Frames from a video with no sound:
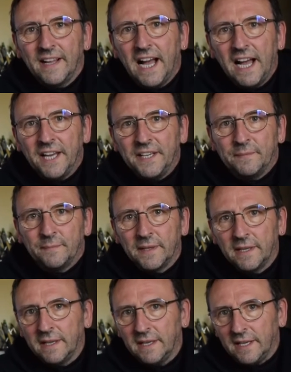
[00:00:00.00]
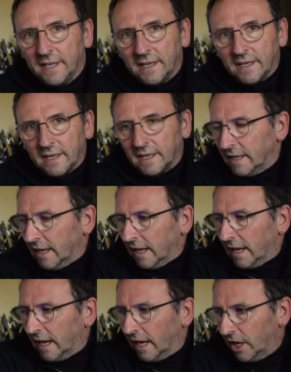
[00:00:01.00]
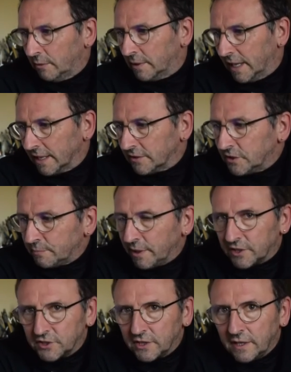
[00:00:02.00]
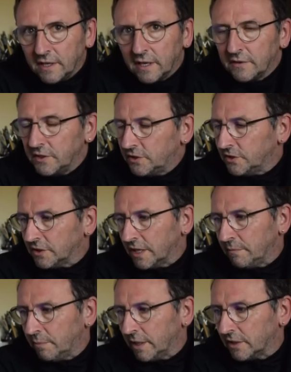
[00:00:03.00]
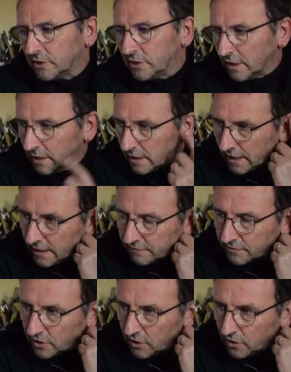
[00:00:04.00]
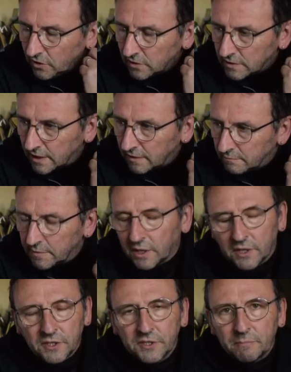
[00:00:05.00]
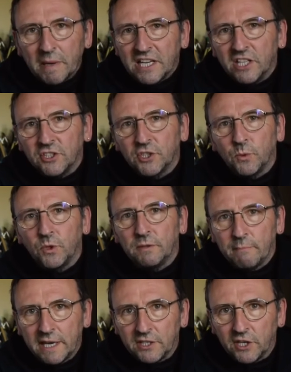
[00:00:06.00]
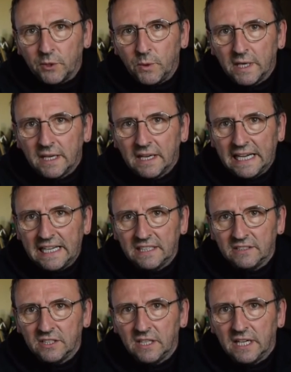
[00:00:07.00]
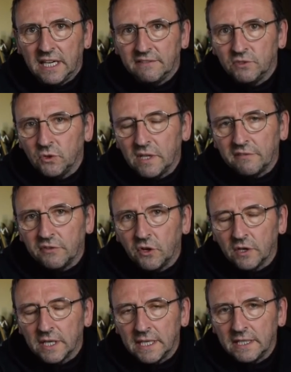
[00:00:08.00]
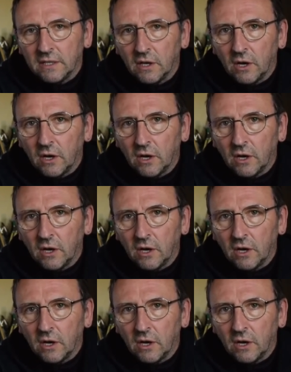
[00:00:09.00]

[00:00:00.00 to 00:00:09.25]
Hi, I hope you like this picture. This is a picture I've called um, Spiritual Meadow and uh, I've done it for an